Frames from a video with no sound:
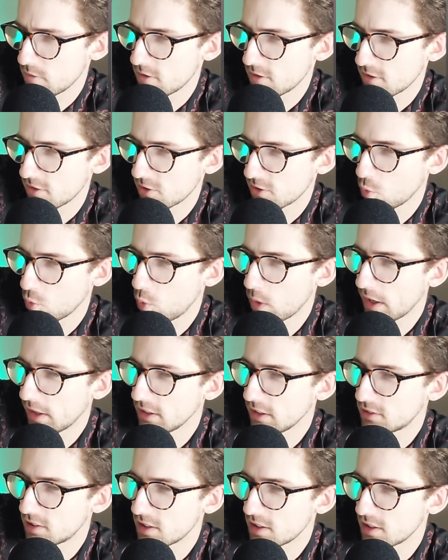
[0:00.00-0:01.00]
So
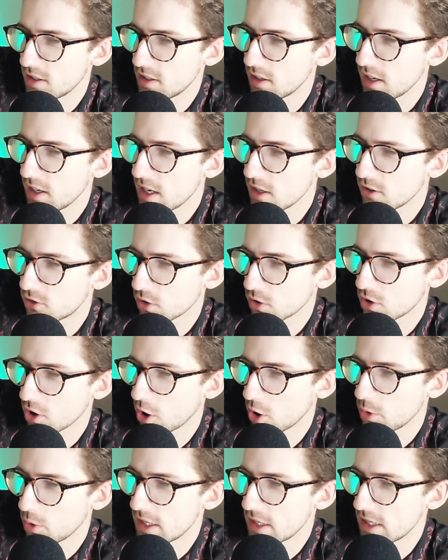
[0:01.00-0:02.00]
Wellington need to
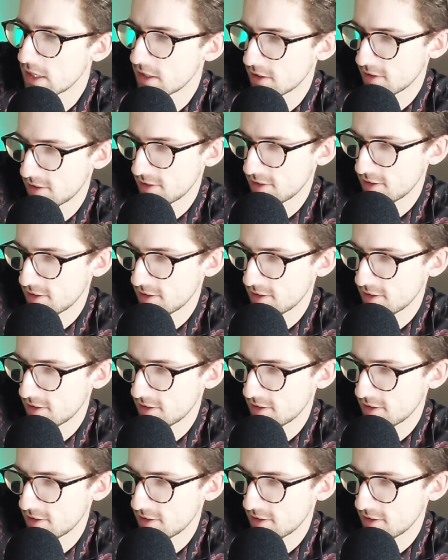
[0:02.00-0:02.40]
go here.